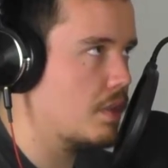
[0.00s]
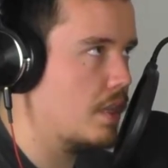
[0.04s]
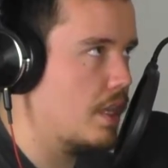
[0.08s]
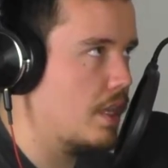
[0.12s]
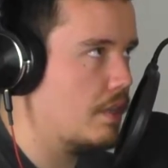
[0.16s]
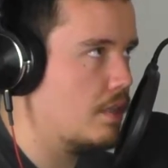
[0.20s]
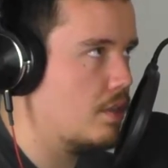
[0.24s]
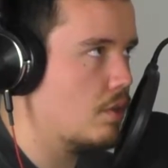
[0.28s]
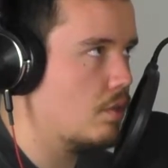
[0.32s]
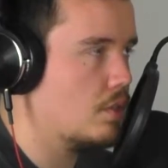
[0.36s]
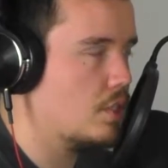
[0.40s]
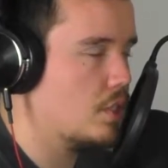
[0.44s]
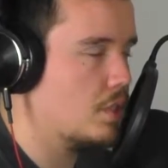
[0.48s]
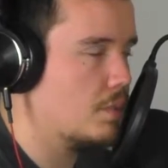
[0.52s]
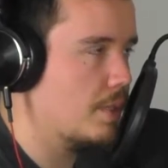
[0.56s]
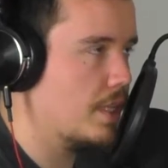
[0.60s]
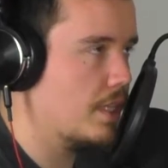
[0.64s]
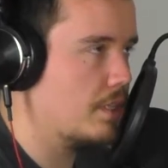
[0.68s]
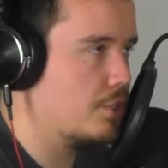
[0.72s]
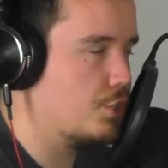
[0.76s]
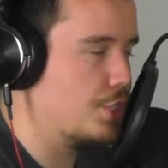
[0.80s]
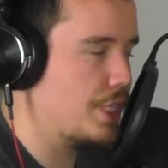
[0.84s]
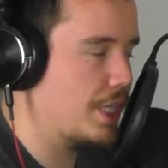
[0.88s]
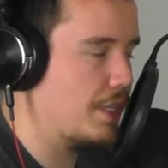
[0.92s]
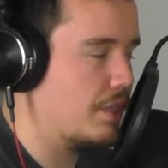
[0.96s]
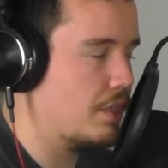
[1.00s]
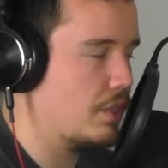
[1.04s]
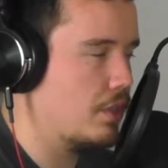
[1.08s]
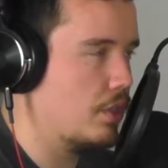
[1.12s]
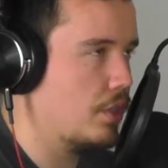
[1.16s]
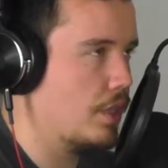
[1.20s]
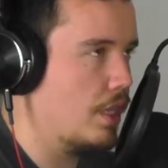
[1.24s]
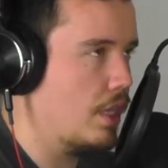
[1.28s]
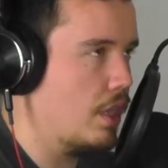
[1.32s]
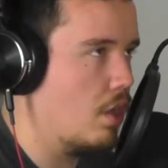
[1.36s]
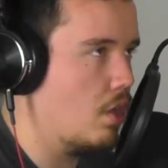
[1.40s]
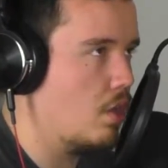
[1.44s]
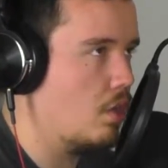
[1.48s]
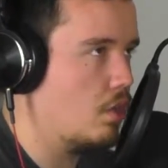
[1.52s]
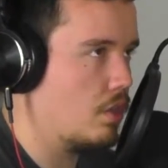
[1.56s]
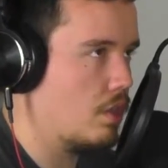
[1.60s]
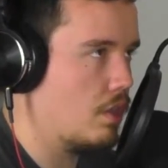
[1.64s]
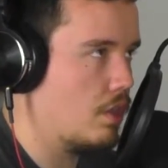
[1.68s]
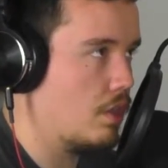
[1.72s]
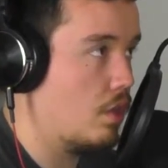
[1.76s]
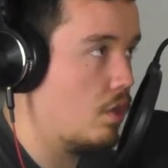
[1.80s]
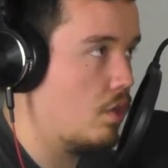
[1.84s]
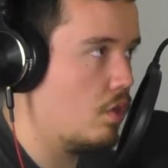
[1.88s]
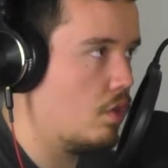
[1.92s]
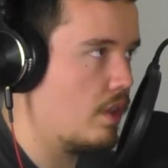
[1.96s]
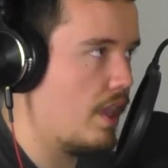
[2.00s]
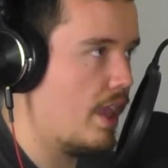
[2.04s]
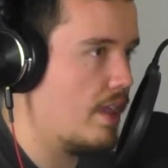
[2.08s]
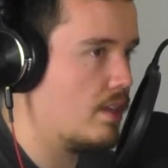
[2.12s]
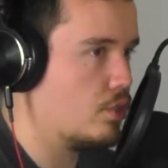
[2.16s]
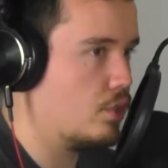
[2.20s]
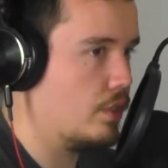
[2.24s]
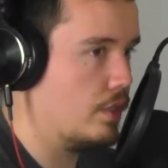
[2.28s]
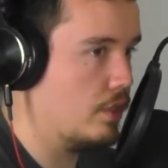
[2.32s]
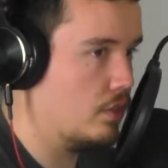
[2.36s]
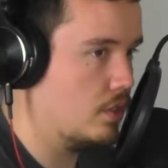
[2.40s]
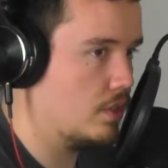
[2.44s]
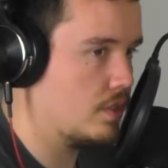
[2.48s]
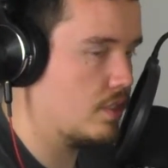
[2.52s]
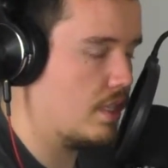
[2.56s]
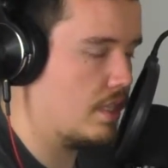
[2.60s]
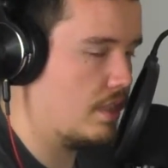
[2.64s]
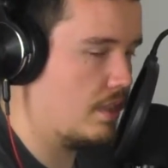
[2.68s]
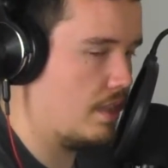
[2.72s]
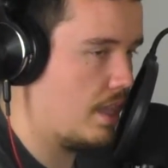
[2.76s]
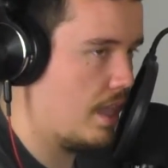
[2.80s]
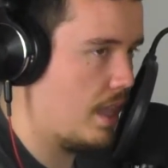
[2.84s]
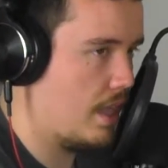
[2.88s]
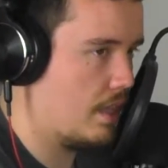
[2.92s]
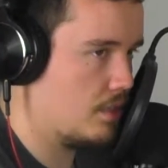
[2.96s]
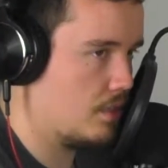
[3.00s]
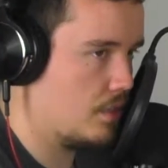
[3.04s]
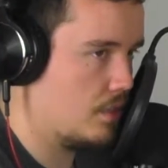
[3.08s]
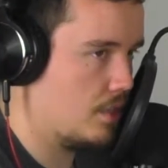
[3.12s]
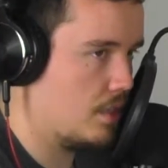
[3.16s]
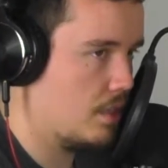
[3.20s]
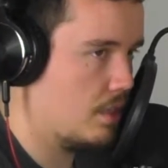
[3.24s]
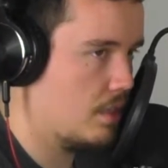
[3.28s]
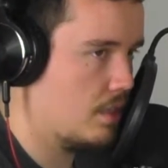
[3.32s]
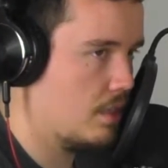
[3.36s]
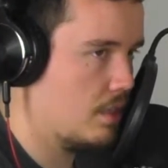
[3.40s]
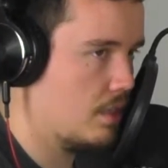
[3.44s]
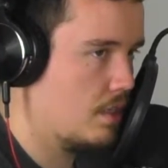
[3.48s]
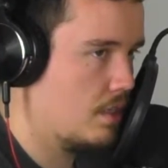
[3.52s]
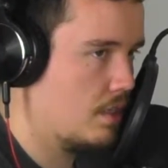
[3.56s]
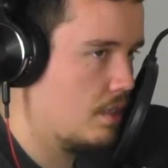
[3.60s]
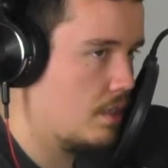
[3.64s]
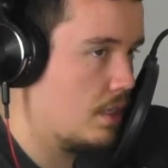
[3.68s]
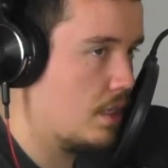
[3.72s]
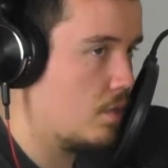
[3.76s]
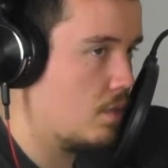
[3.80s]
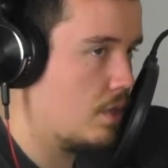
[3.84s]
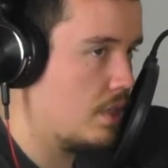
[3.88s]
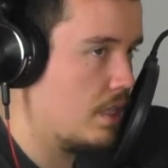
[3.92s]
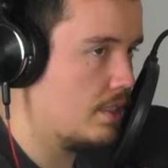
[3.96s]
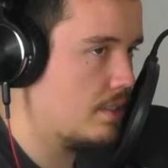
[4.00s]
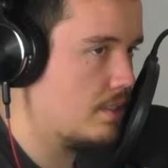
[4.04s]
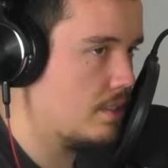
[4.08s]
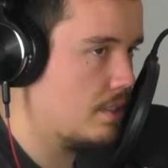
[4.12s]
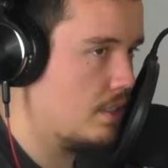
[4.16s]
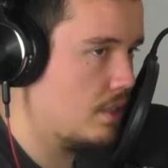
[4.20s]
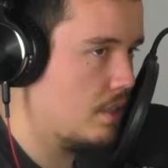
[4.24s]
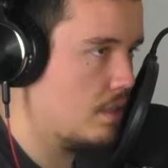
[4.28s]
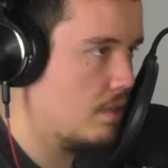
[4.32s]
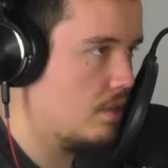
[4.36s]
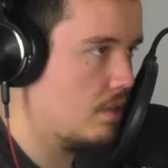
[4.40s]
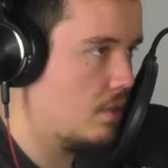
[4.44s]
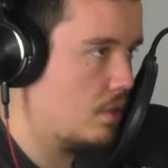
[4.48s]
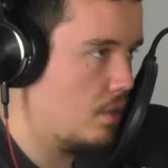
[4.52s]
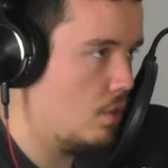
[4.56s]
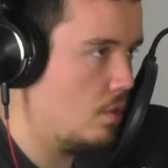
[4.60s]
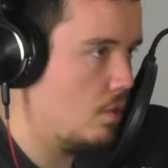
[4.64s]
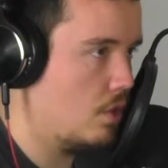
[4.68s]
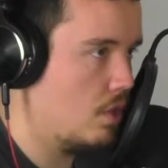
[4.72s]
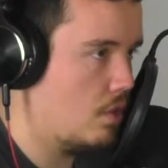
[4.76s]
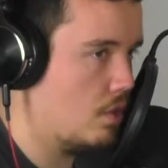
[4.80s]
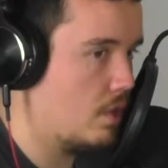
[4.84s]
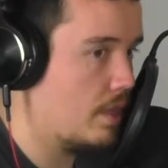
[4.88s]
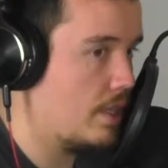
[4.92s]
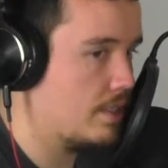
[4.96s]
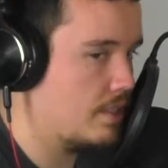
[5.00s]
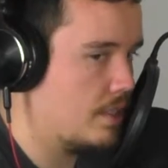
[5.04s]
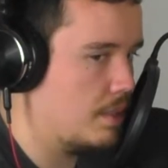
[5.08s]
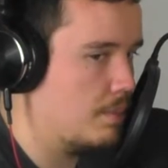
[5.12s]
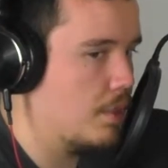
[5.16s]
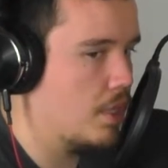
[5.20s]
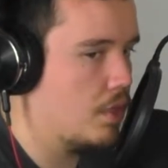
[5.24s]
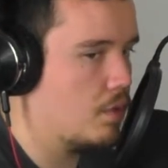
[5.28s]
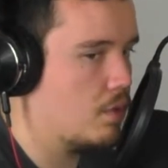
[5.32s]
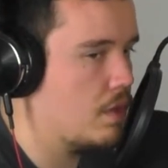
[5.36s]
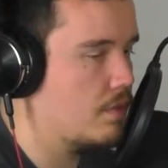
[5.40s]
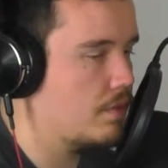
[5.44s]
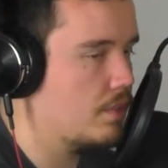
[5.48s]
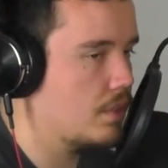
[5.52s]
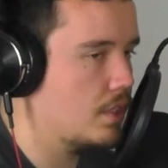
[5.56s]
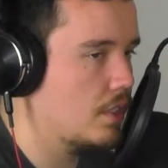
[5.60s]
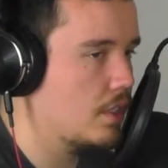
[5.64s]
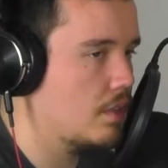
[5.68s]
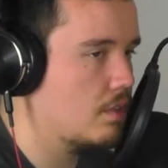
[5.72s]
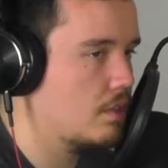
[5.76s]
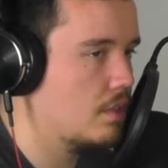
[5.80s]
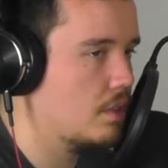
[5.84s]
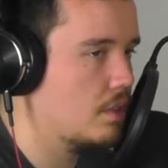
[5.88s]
They don't just make a generic looking Hulk. The Hulk actually looks like the actor. Like when I see the new Hulk, I see Mark Ruffalo.